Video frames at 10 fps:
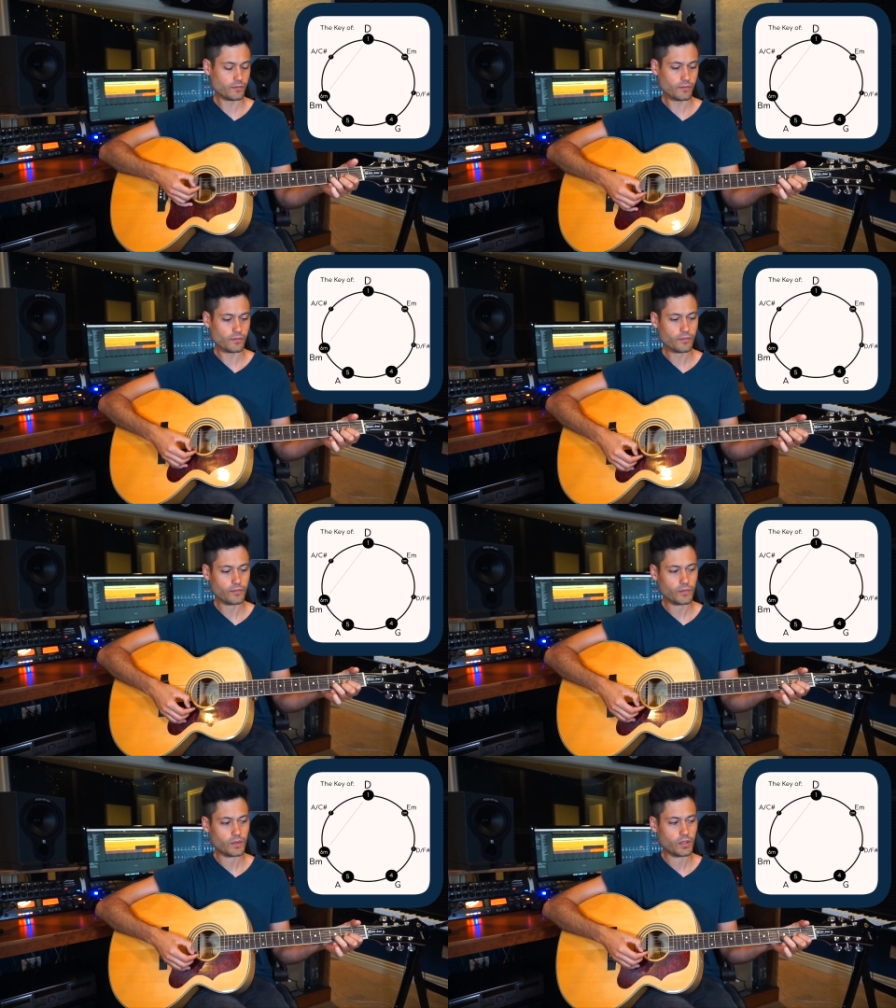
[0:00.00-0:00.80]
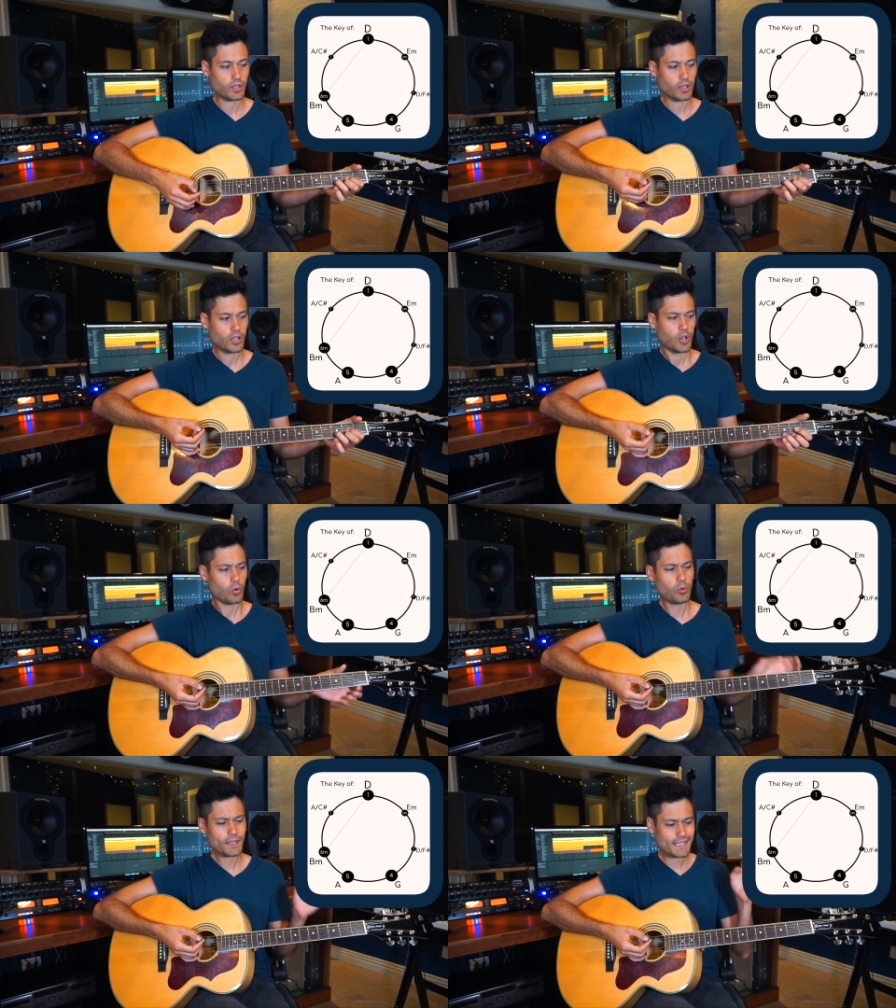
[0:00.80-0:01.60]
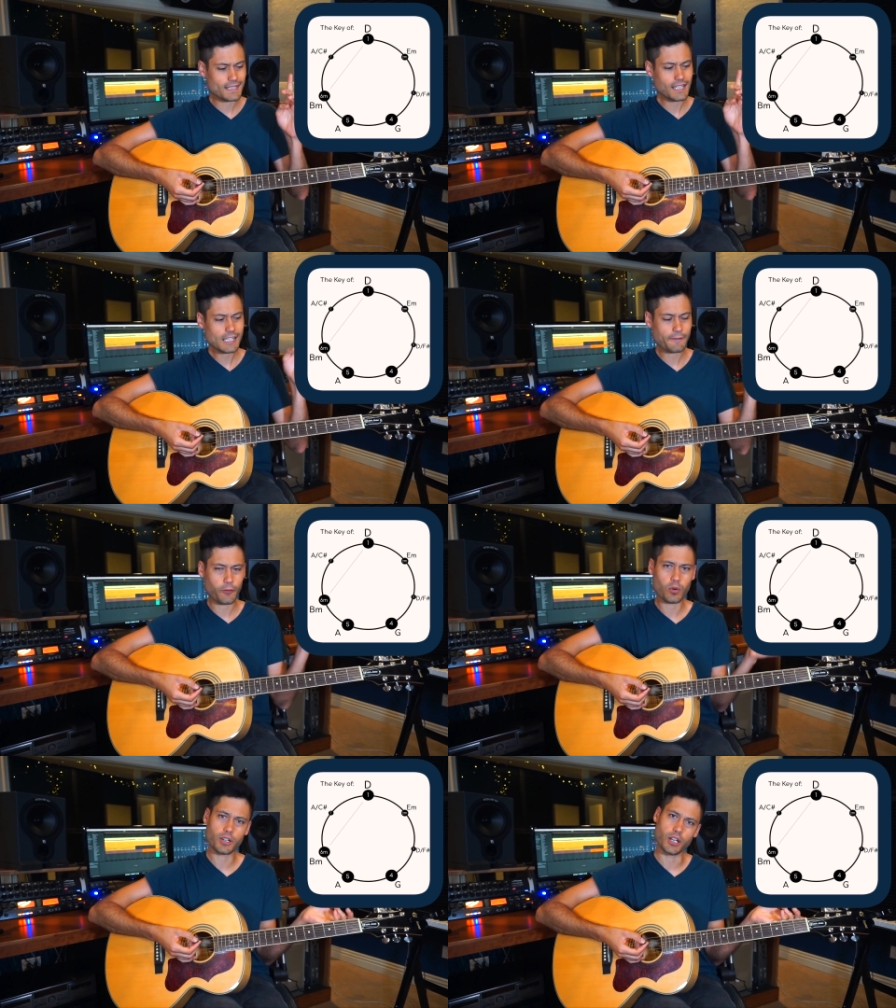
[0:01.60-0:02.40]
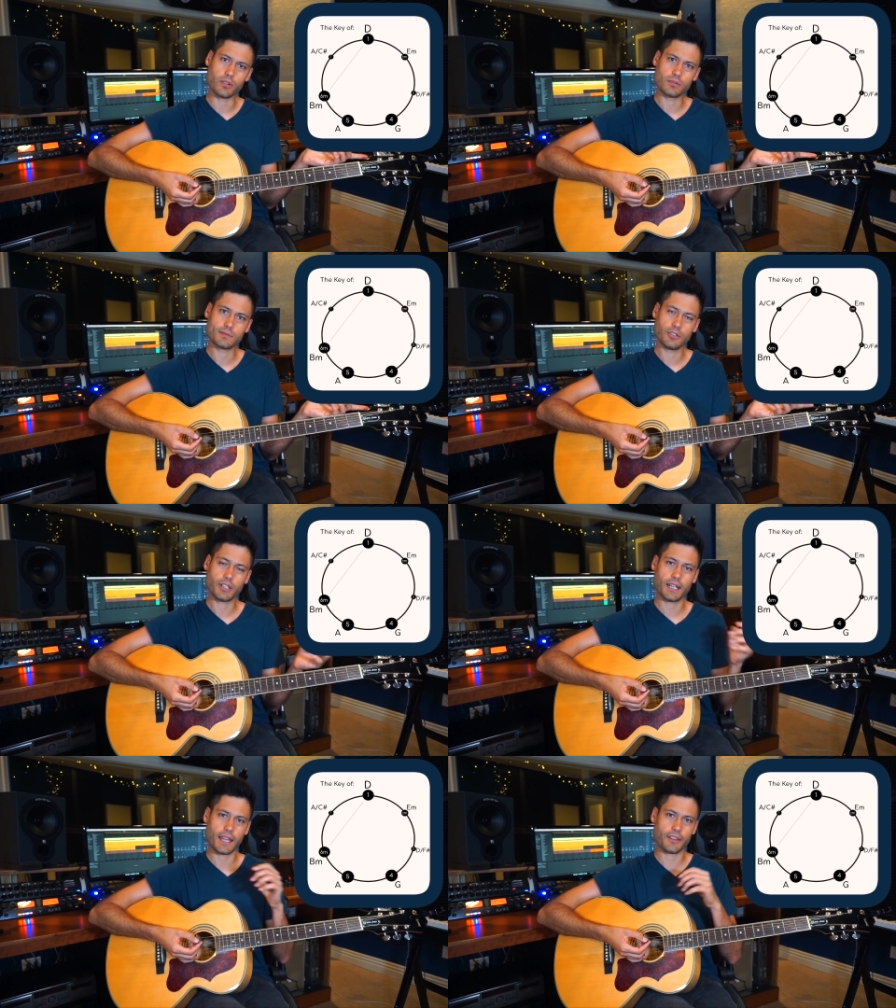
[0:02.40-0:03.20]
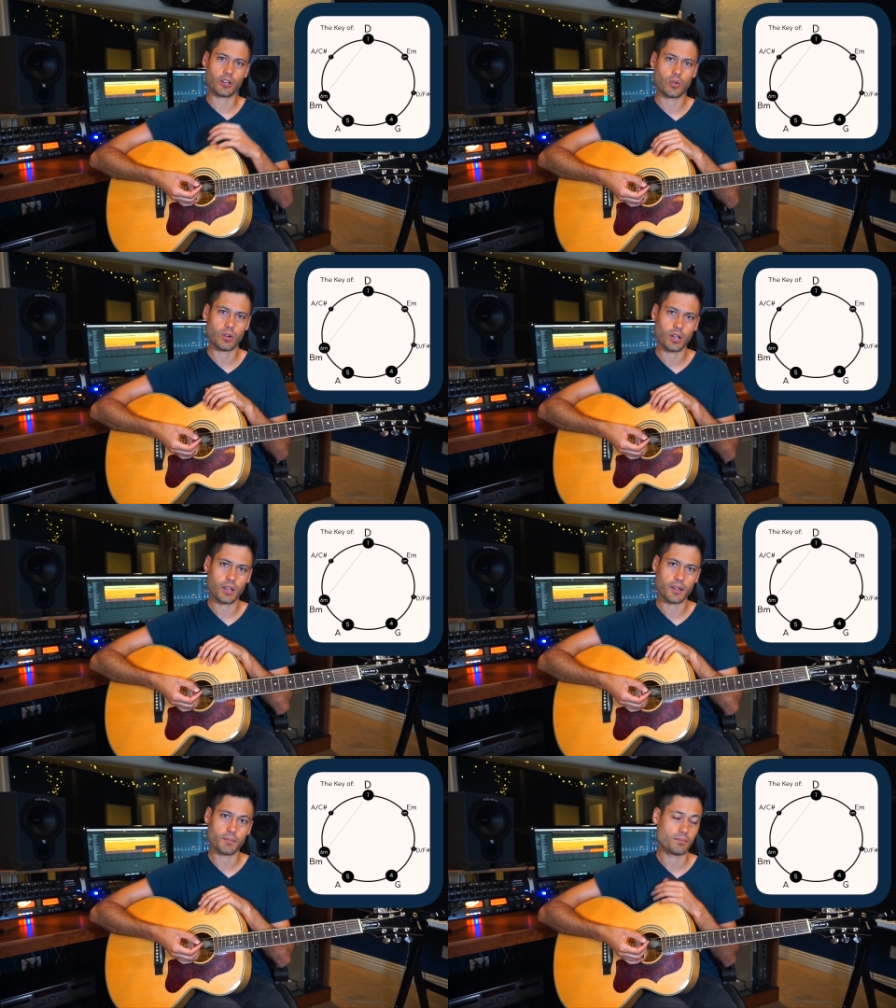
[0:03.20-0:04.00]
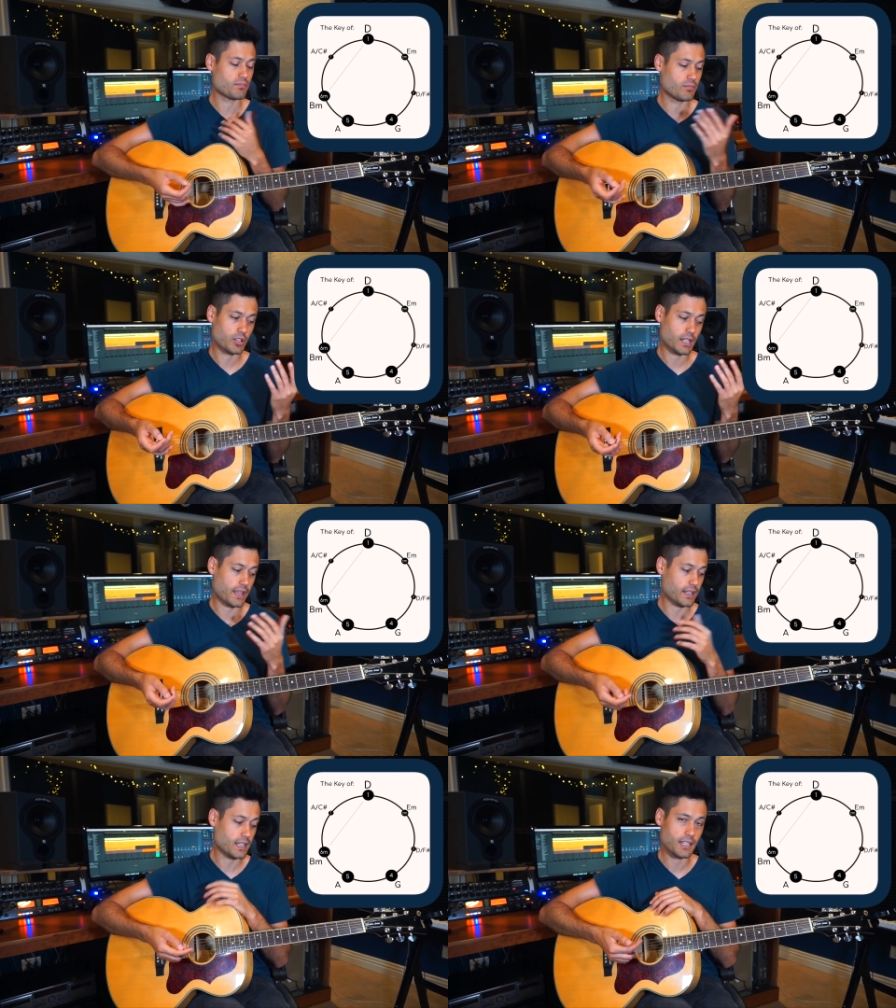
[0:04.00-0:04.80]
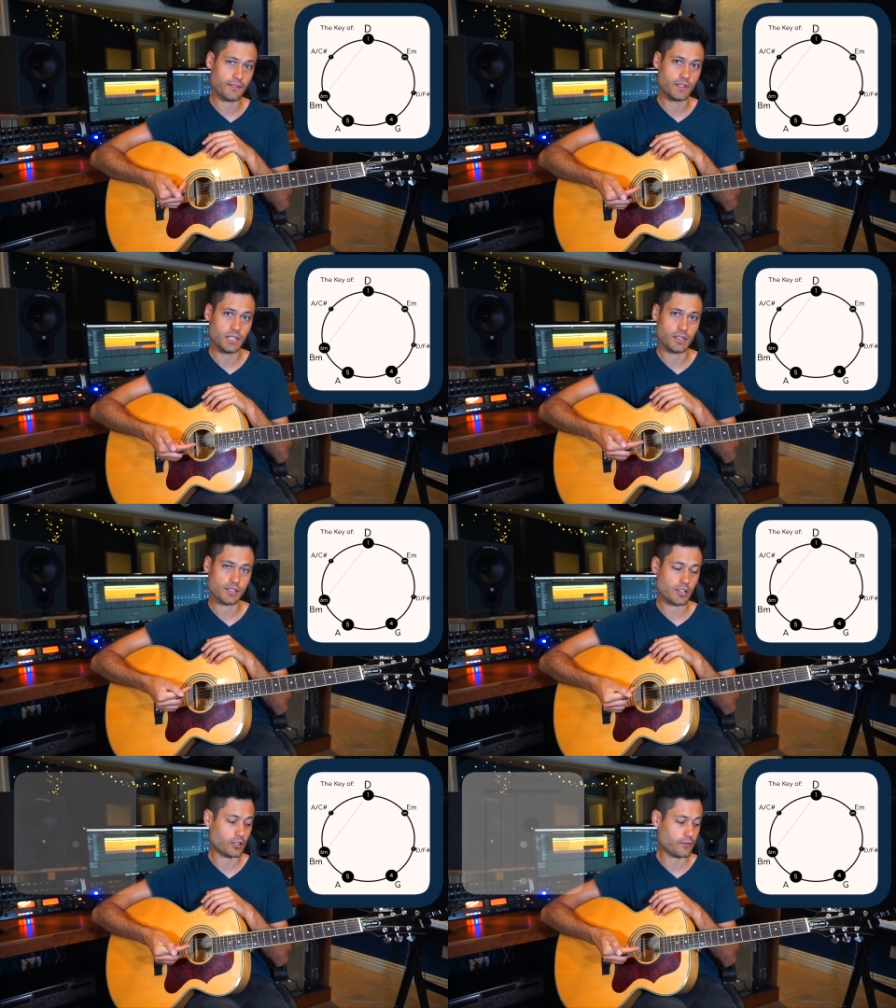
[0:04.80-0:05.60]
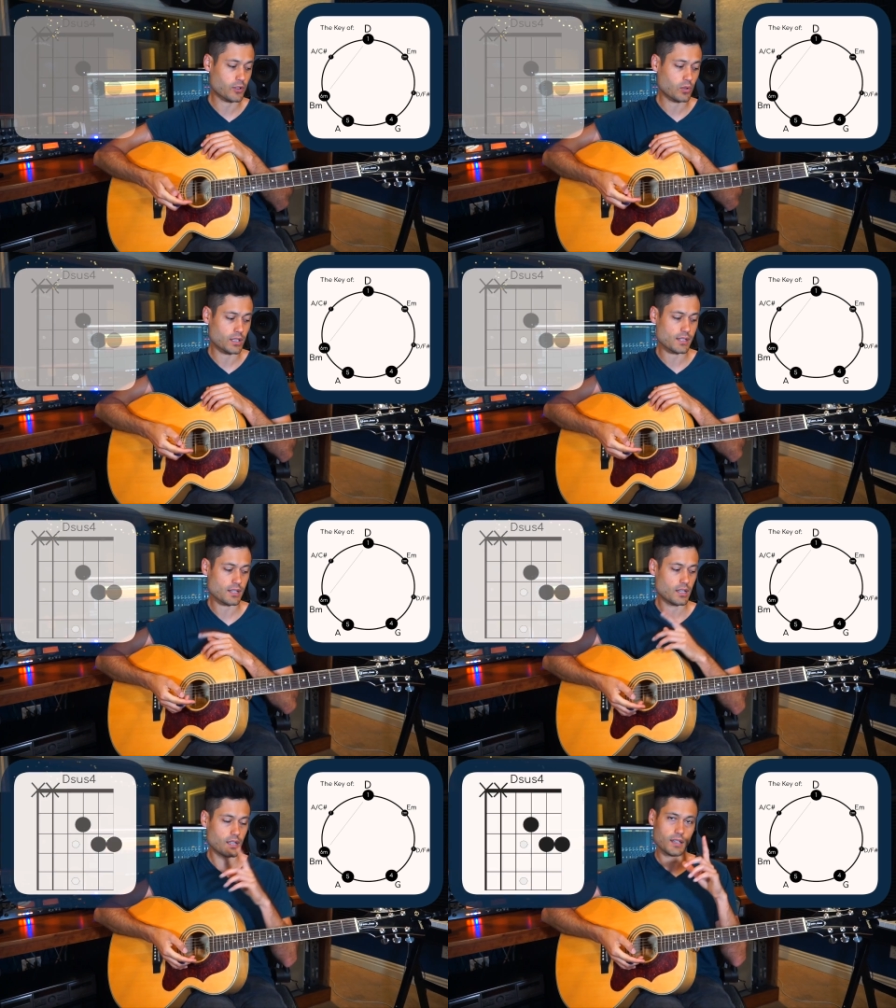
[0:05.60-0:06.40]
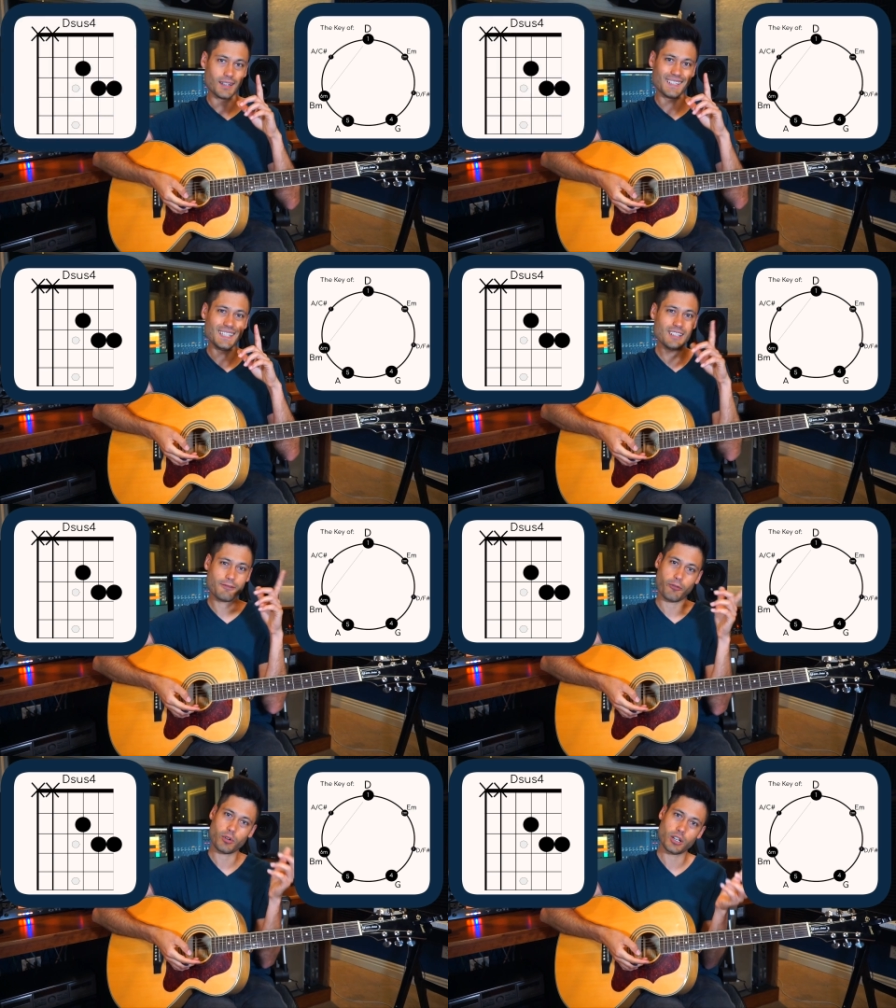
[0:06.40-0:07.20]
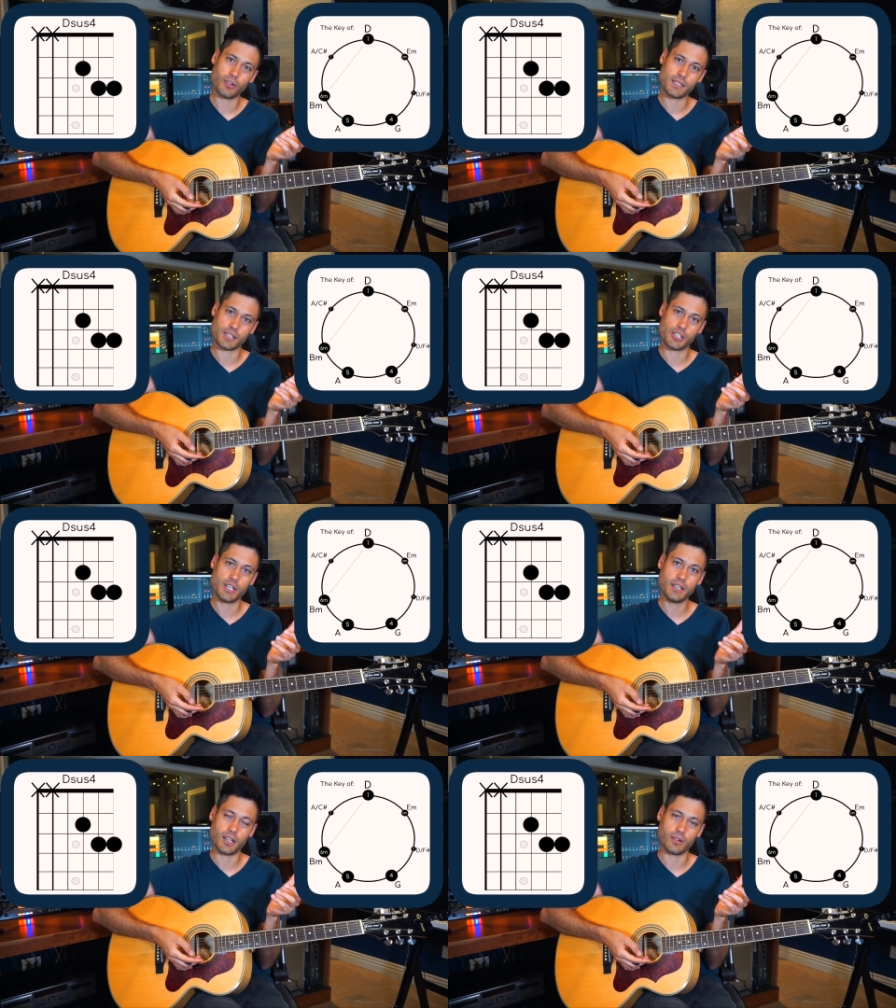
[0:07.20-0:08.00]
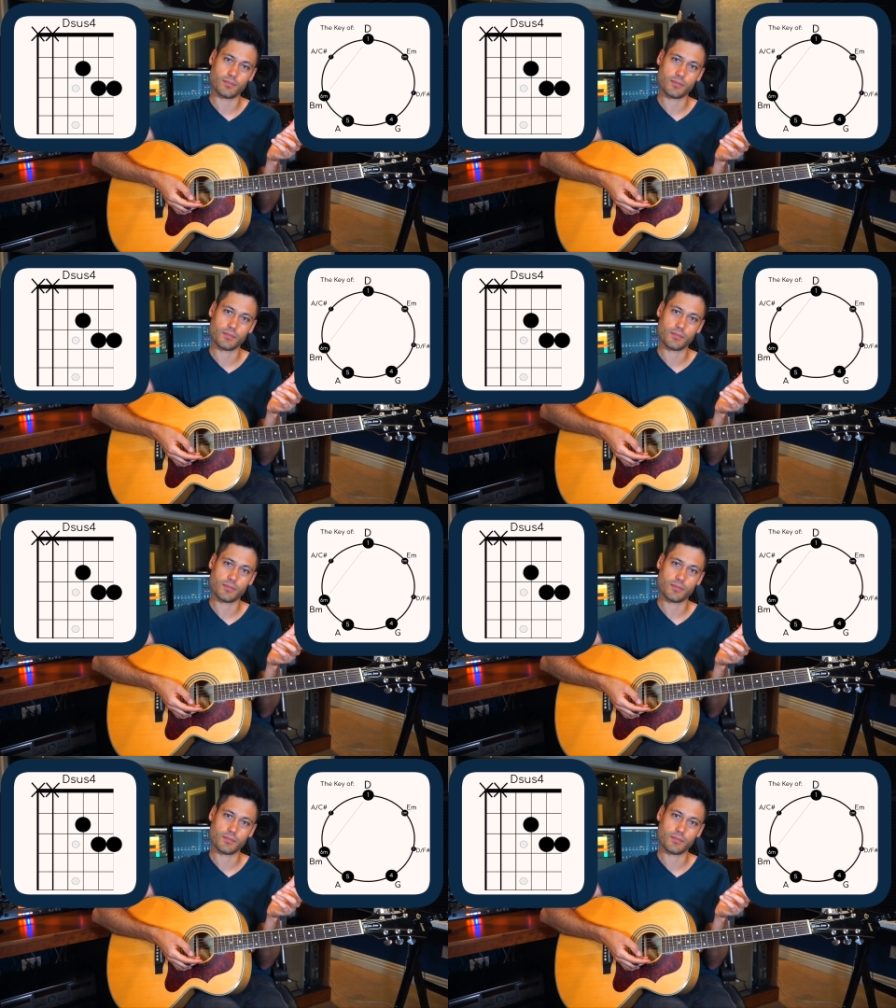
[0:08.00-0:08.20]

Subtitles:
Well, what's D's 4 note? Looking at the key of D, the circle of chords, D's 4 note is a G note.